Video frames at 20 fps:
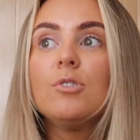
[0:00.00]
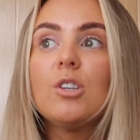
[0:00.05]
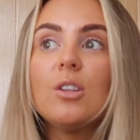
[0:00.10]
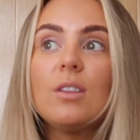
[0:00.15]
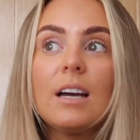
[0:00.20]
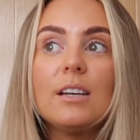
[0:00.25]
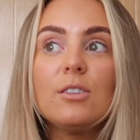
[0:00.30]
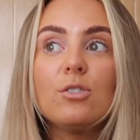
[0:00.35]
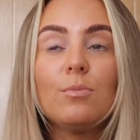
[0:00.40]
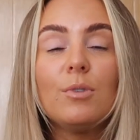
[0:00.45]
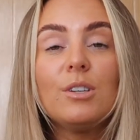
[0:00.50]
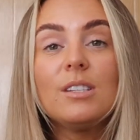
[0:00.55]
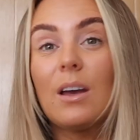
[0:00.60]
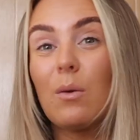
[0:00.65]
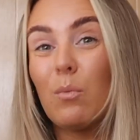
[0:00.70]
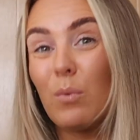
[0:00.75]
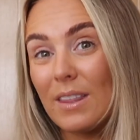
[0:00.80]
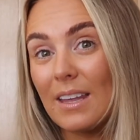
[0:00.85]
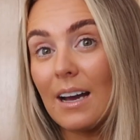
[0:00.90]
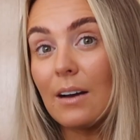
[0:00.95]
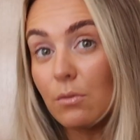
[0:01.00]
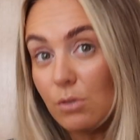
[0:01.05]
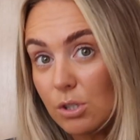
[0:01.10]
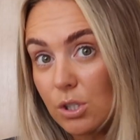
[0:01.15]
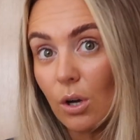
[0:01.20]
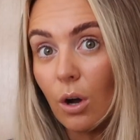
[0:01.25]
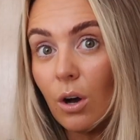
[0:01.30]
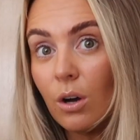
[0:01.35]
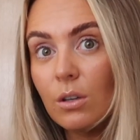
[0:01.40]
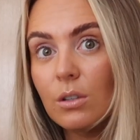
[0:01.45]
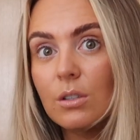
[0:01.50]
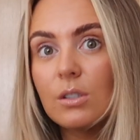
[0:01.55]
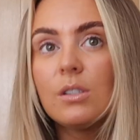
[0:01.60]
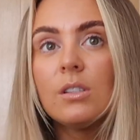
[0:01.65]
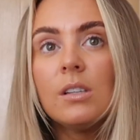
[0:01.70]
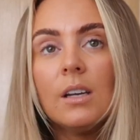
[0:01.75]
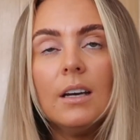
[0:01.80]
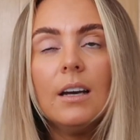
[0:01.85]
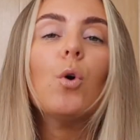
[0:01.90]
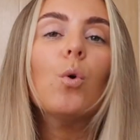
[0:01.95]
So that is almost like without
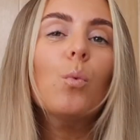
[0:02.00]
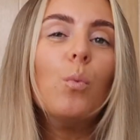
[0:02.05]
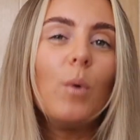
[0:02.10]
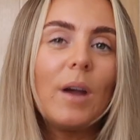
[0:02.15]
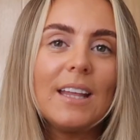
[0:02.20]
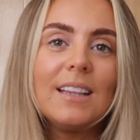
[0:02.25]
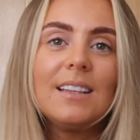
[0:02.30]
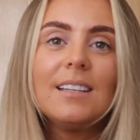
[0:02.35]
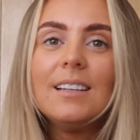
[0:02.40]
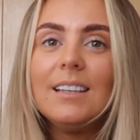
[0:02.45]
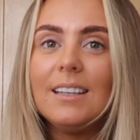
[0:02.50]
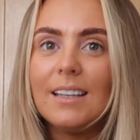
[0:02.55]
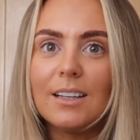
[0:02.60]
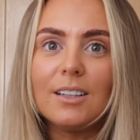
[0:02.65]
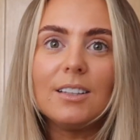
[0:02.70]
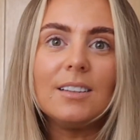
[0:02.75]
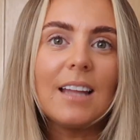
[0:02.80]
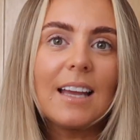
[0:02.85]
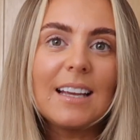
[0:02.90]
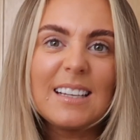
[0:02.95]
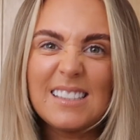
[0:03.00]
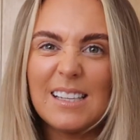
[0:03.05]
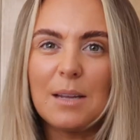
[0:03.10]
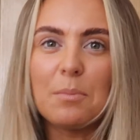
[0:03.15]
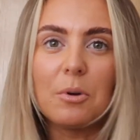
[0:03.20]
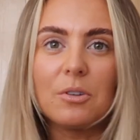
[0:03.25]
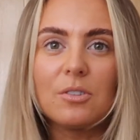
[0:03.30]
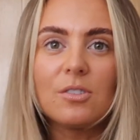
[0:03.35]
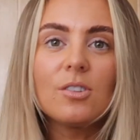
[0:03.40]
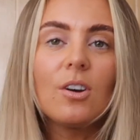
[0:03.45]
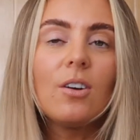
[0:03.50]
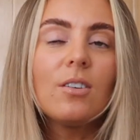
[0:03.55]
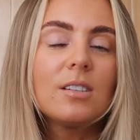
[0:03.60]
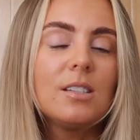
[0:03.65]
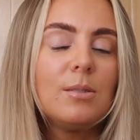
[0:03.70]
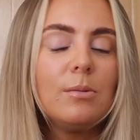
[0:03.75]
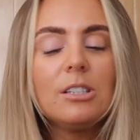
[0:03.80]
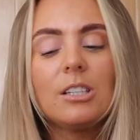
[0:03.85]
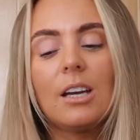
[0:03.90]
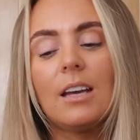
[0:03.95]
socks or with little like slip-on
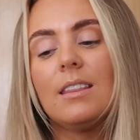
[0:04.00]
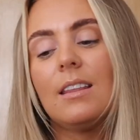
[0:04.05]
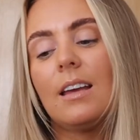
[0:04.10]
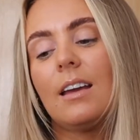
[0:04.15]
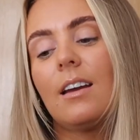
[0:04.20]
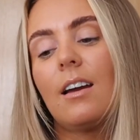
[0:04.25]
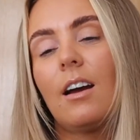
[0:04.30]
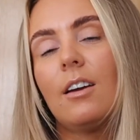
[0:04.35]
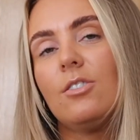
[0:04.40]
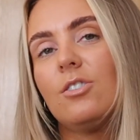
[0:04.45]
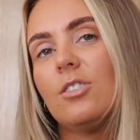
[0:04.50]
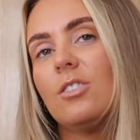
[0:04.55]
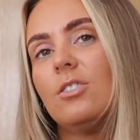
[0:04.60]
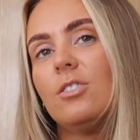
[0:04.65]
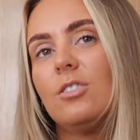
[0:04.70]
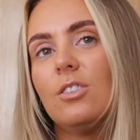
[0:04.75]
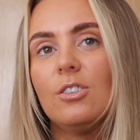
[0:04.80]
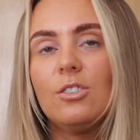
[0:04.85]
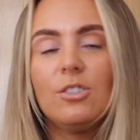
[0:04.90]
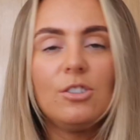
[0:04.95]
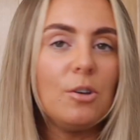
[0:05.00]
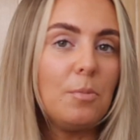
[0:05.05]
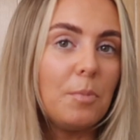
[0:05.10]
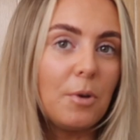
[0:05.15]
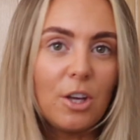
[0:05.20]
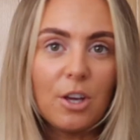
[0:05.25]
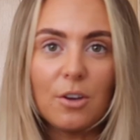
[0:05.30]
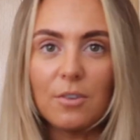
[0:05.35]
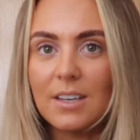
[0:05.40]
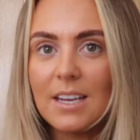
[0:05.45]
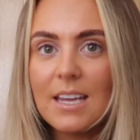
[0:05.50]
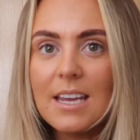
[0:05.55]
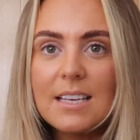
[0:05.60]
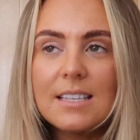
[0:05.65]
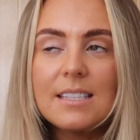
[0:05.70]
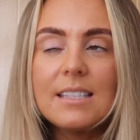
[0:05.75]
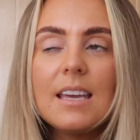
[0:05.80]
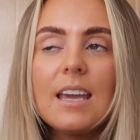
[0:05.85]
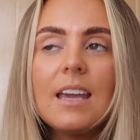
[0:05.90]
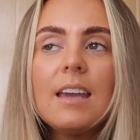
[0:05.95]
socks, which I think are just super cute and
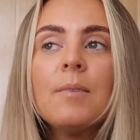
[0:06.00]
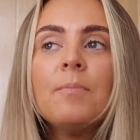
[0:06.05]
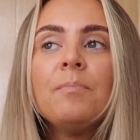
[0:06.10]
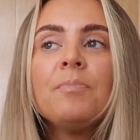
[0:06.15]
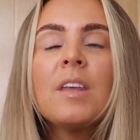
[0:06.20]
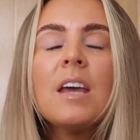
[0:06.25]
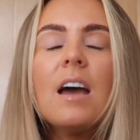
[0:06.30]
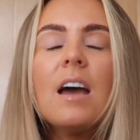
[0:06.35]
easy.